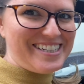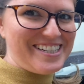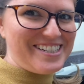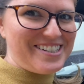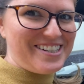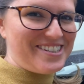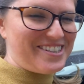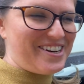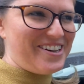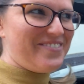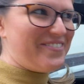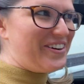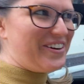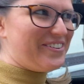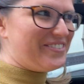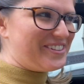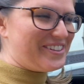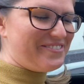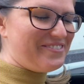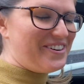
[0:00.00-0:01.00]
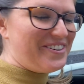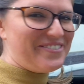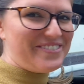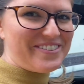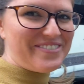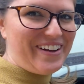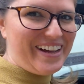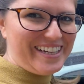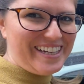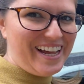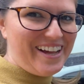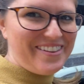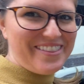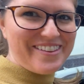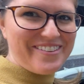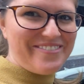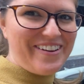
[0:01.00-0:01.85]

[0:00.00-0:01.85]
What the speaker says: She's just gonna be over the moon with the